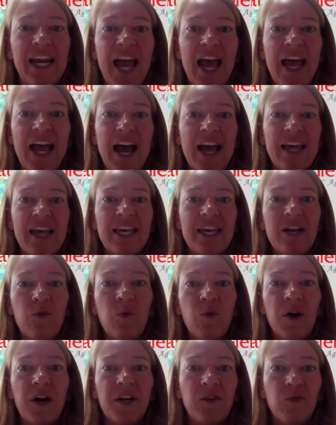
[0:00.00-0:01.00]
And I think
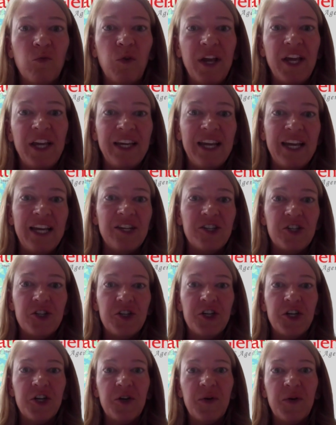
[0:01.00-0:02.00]
what we need to
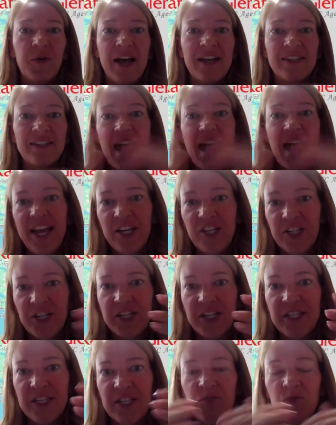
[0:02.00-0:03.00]
do as
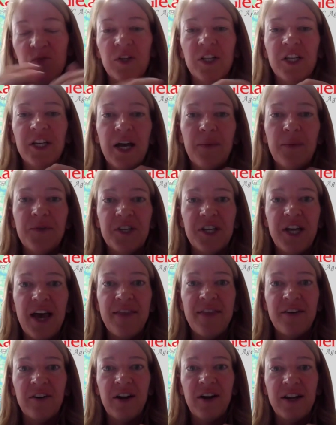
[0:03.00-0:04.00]
agents is really come
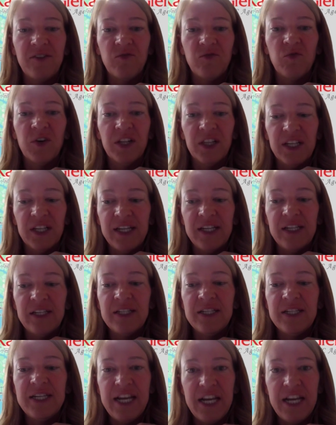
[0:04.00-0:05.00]
together and really
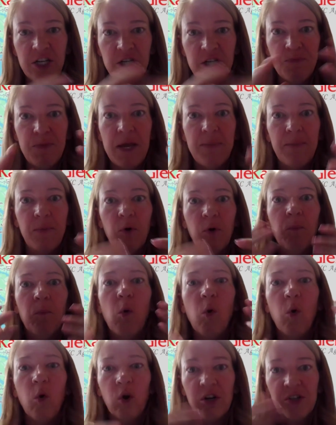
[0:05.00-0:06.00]
teach people
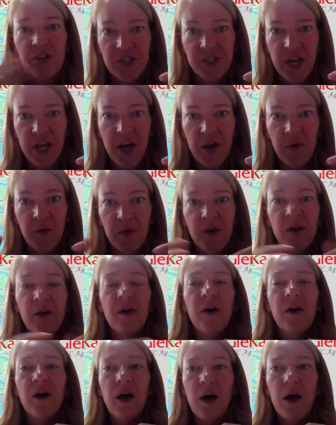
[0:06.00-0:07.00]
more so
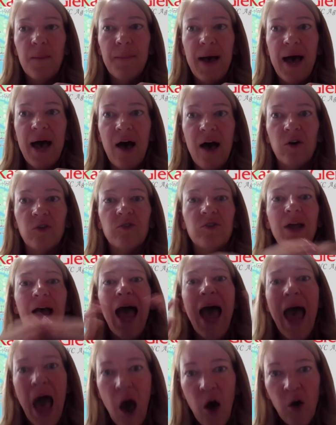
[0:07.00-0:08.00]
about
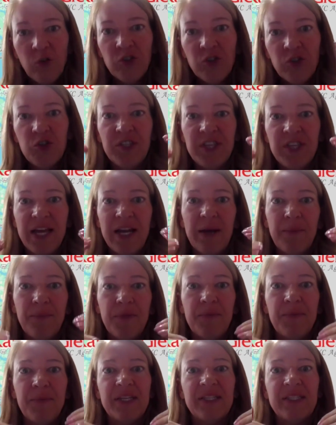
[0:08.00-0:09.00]
how to set up
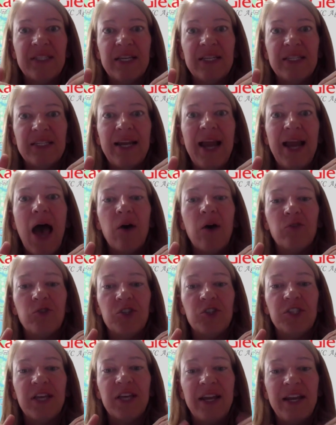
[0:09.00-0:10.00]
the business and how to
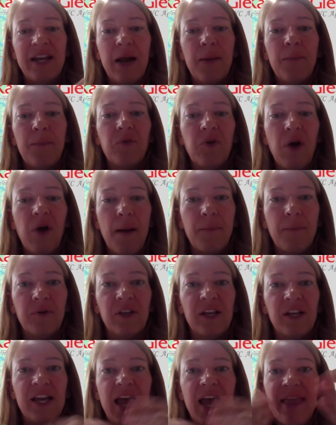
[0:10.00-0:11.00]
set it up
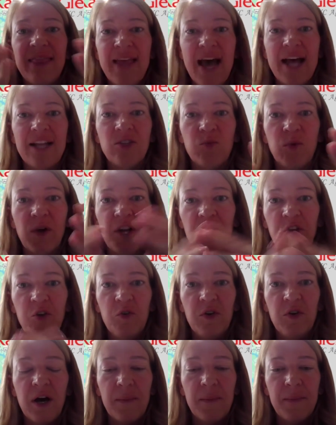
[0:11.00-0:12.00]
properly. And that's where you
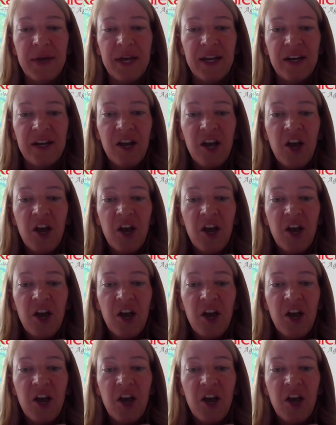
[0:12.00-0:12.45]
come in.